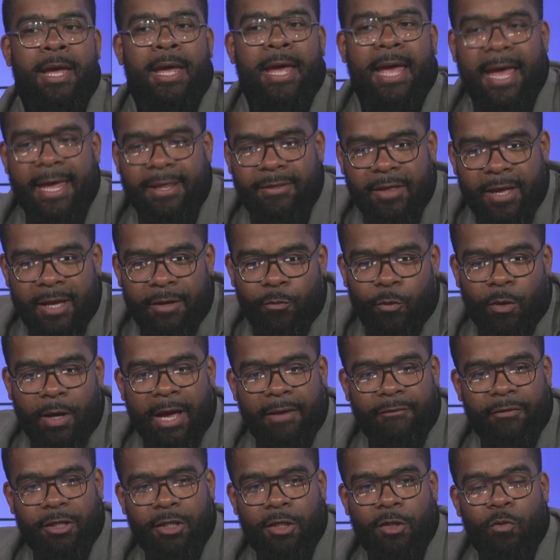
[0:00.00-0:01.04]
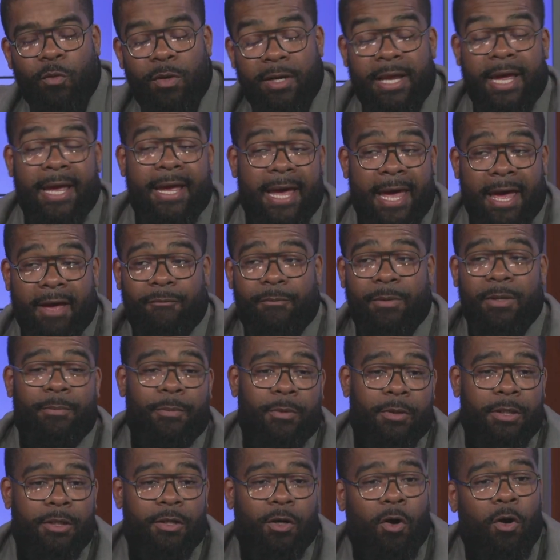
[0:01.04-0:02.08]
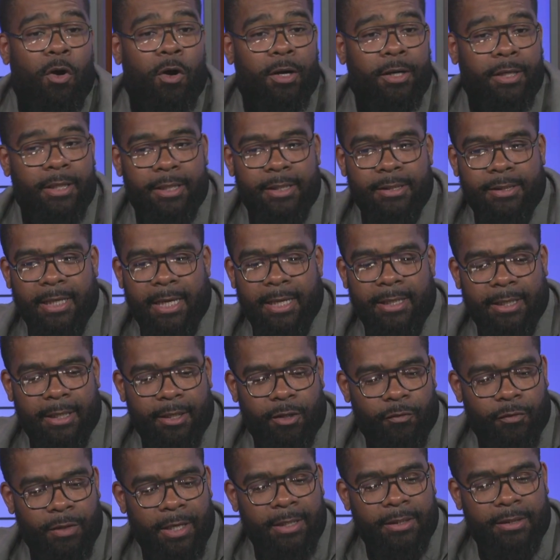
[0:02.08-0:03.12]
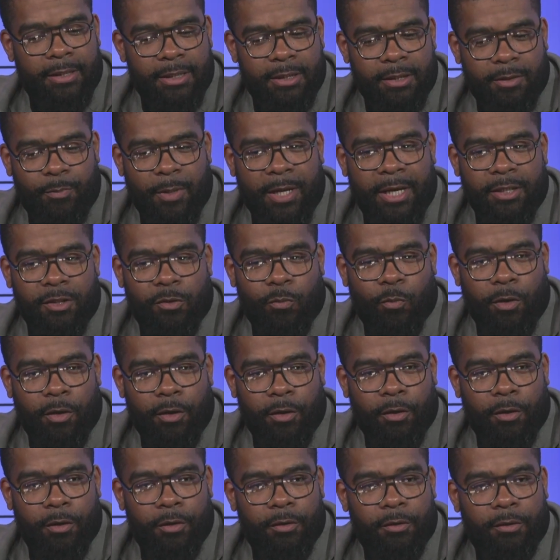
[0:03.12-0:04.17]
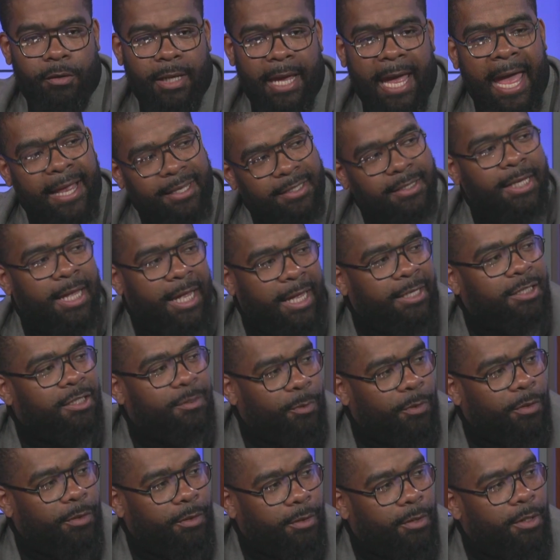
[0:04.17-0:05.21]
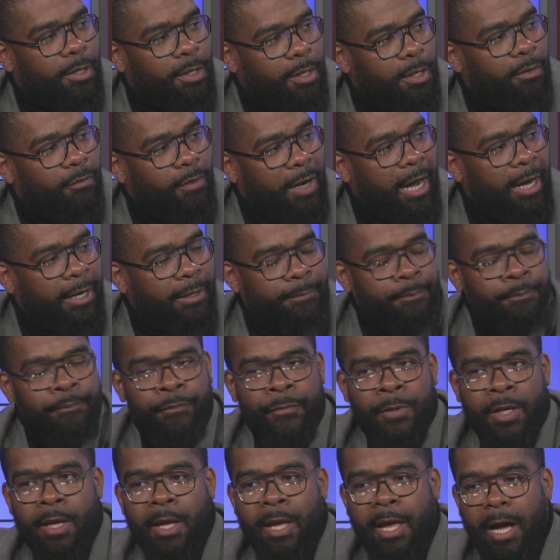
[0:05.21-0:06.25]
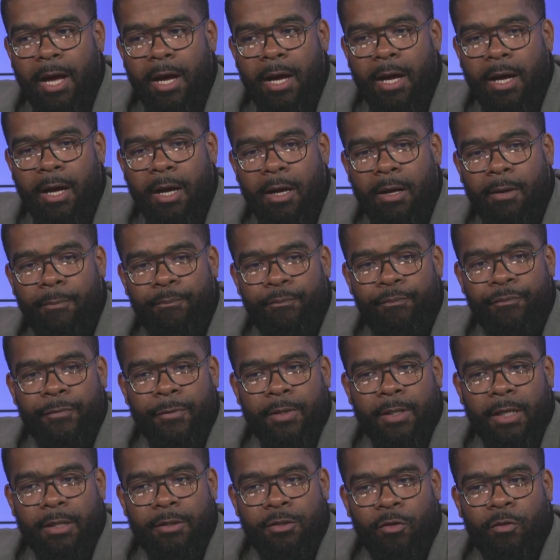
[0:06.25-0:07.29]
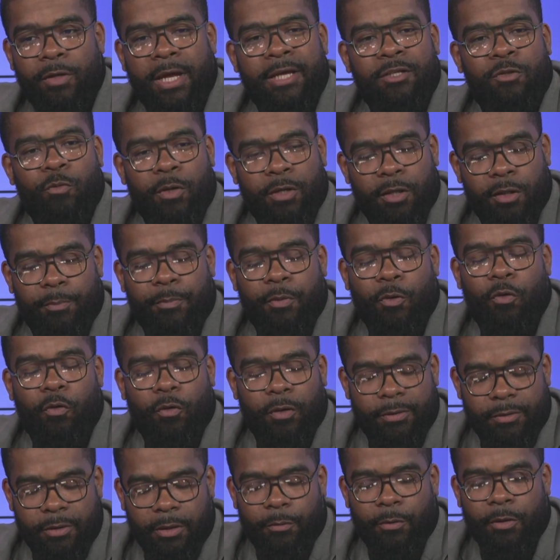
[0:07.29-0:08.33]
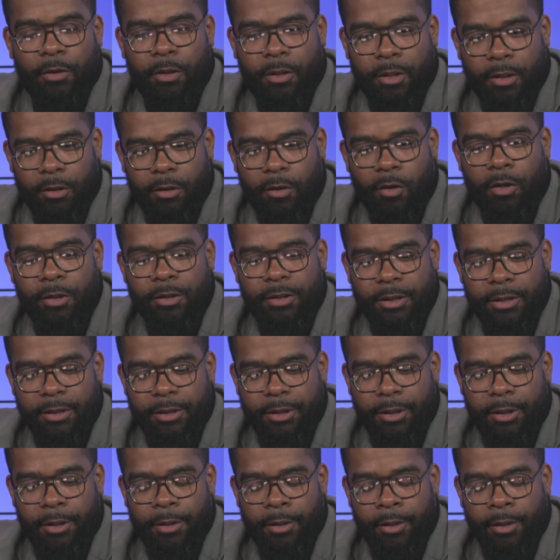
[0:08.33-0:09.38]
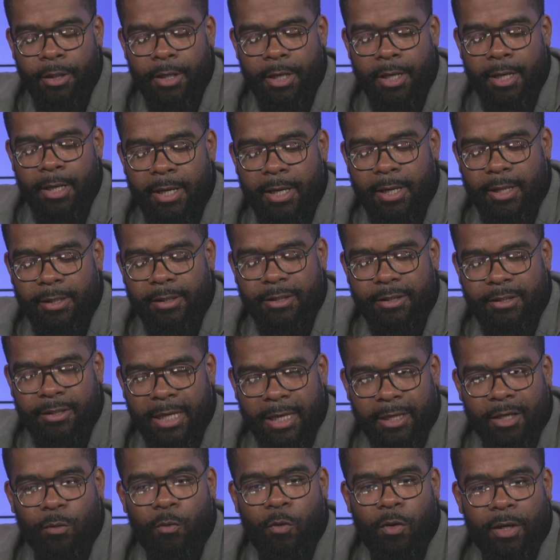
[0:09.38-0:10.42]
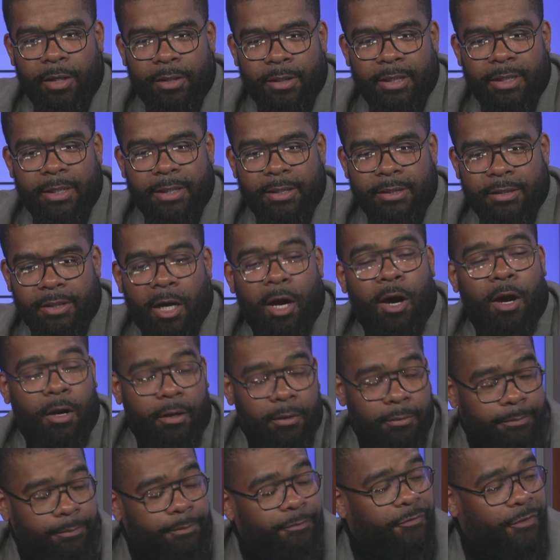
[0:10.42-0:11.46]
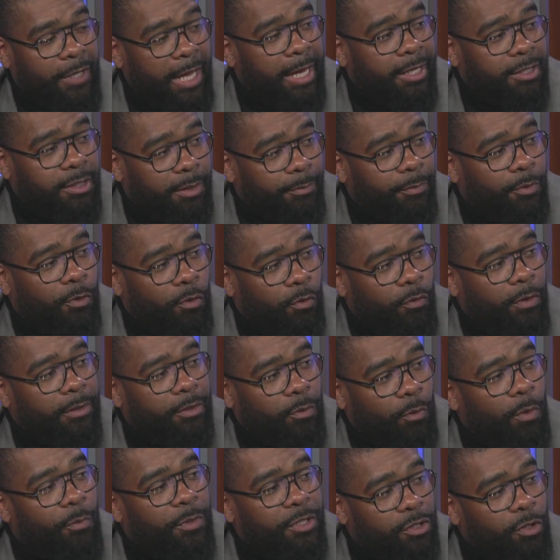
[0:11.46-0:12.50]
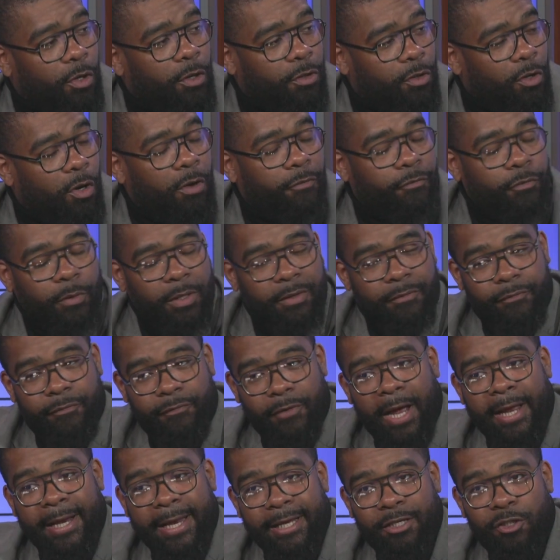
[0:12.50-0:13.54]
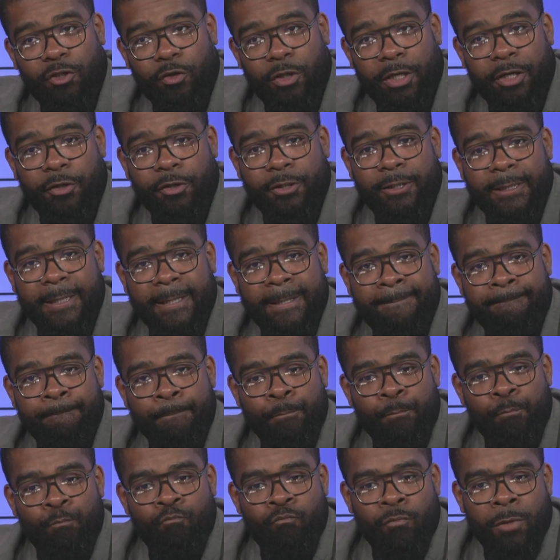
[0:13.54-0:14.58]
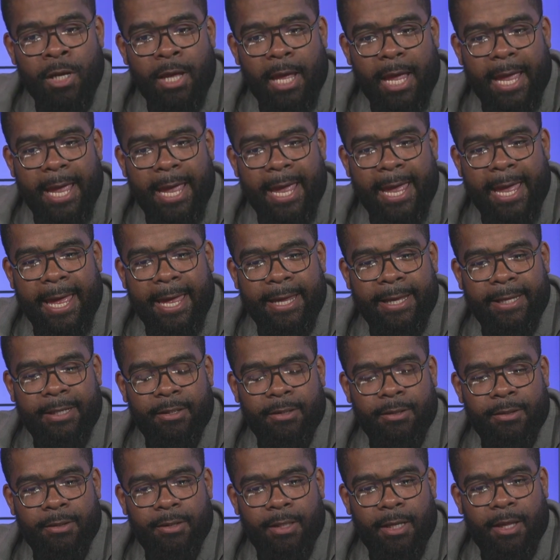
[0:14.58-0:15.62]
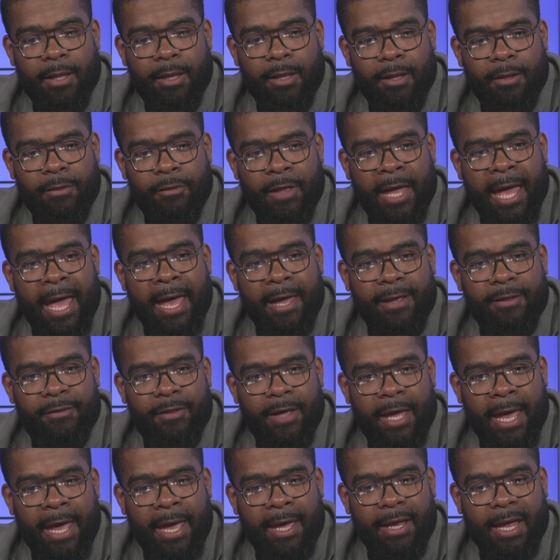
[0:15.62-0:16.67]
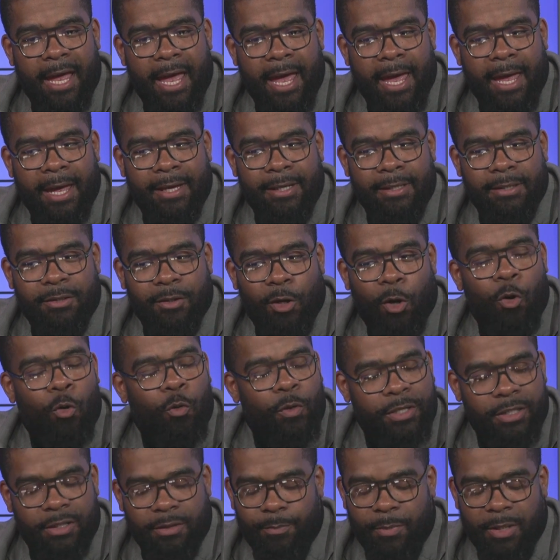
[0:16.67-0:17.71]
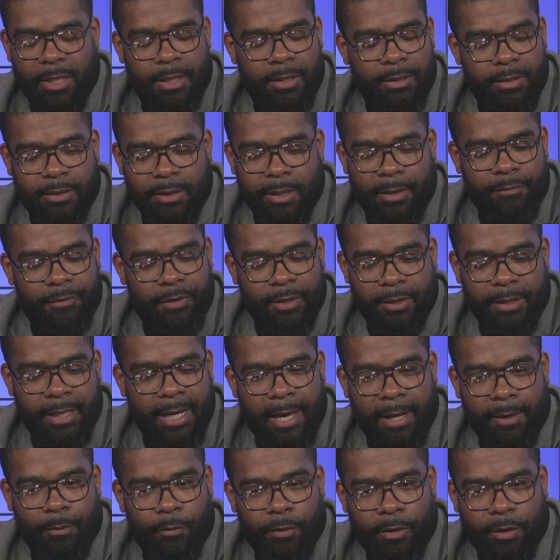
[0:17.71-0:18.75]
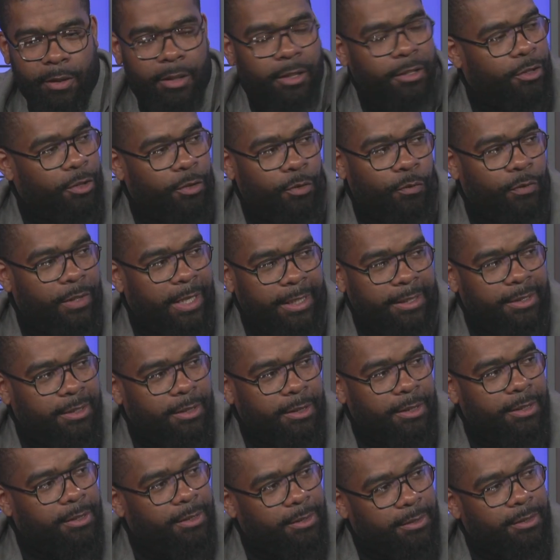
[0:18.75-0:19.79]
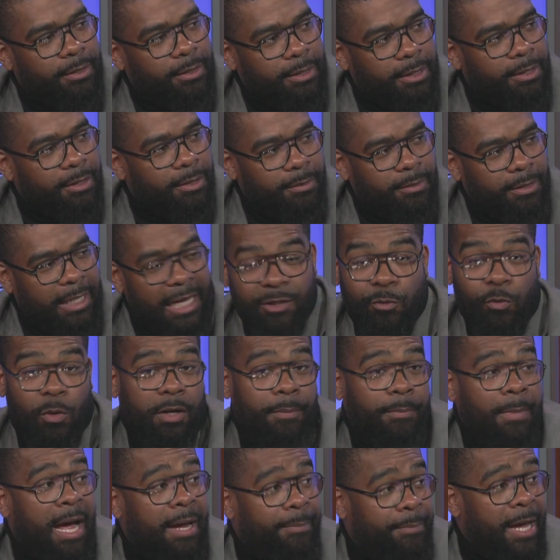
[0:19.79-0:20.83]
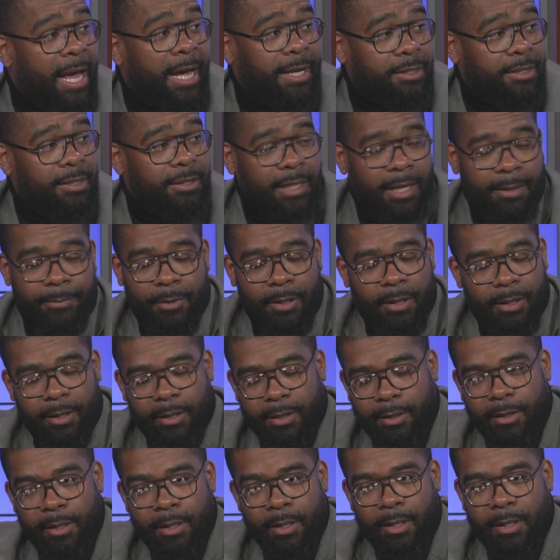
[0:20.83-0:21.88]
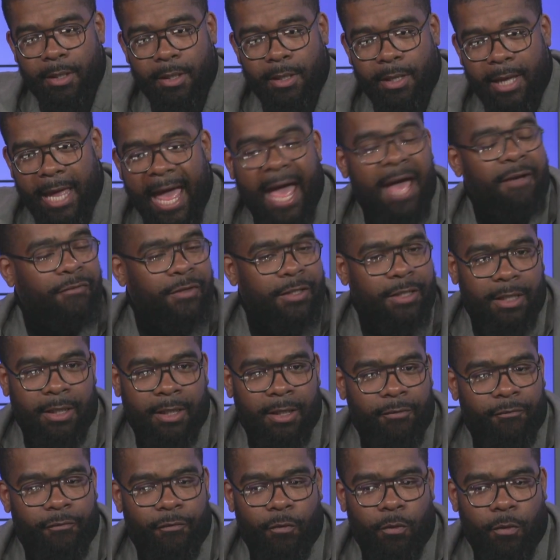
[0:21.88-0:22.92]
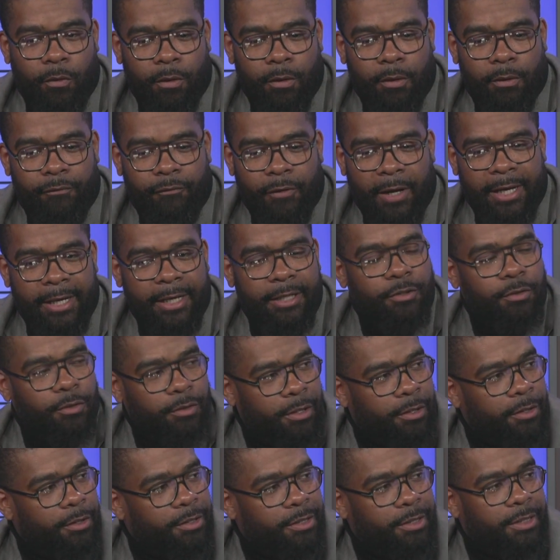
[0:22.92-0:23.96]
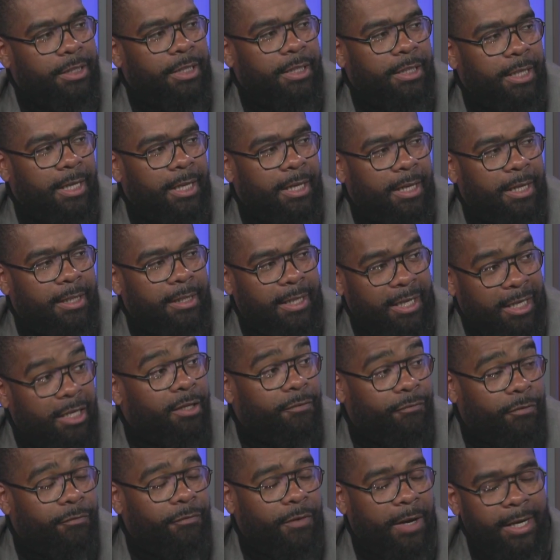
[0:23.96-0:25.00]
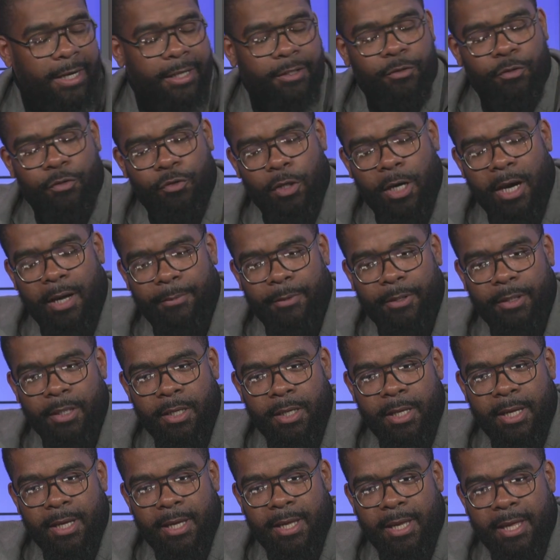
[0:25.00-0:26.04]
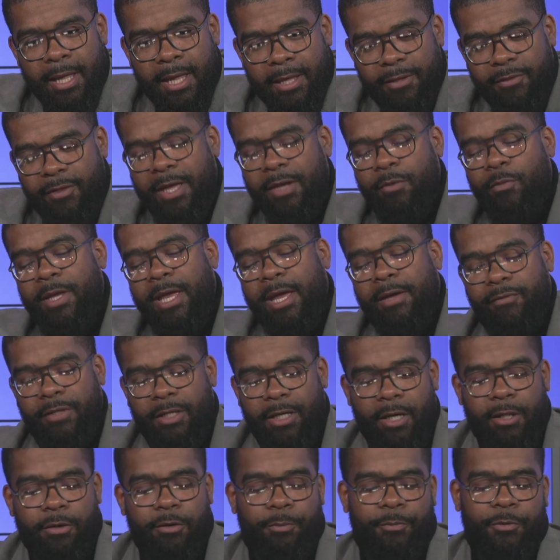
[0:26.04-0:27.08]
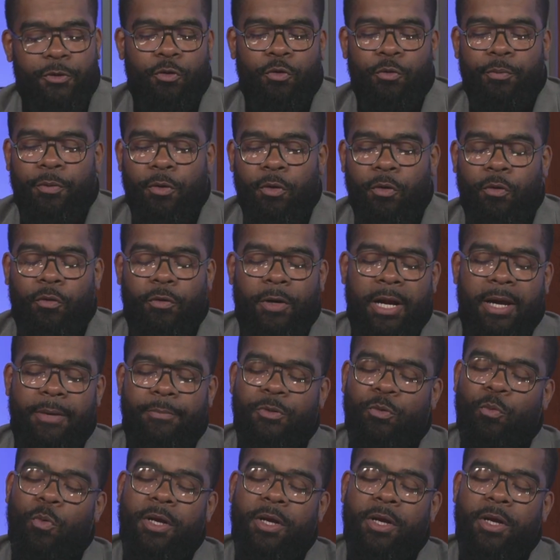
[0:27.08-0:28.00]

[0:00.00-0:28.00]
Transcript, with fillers: And then we'll have a Q&A, have people in the audience, and then create this space where ask the expert, right? Um, so that's one of the programs that we're looking to launch this year. The second one is our flagship program, the one we started off with, financial literacy and that that has always been something that we're gonna do. That's just just that's one of my passions. I'm a advocate for financial literacy and healing from financial trauma. Then we have the other two programs.